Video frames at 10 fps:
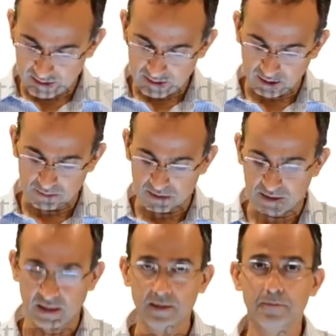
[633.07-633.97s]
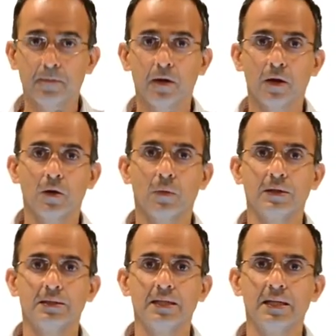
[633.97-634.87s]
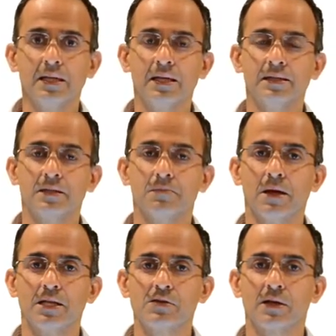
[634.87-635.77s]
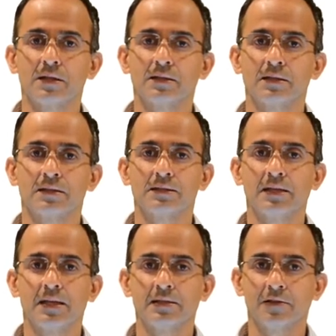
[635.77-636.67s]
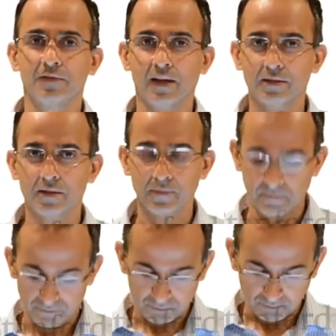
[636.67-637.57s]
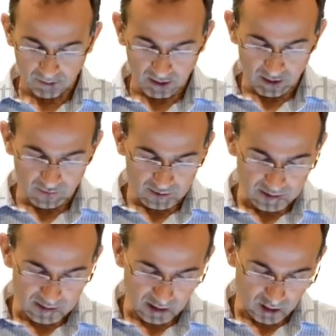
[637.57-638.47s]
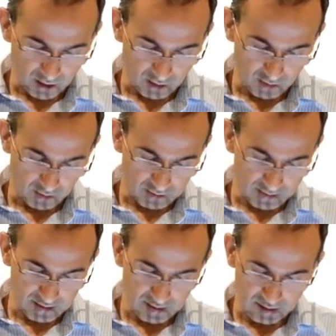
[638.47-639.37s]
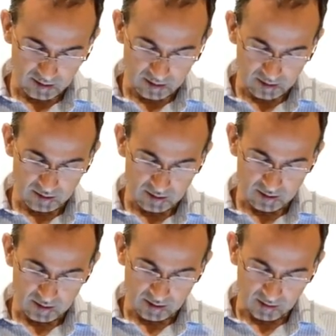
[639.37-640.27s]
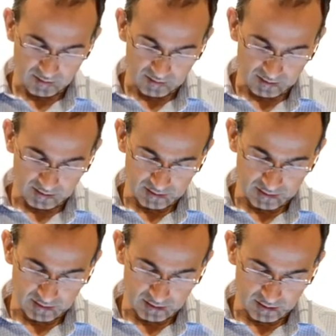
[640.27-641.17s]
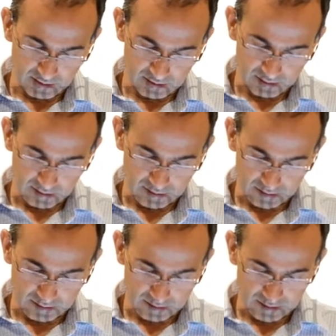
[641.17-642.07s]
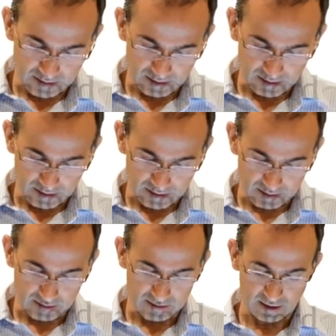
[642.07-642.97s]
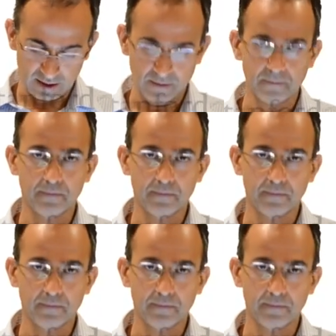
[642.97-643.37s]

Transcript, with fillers: times z, where d is a matrix and c is a vector, and this is our c and this is dz.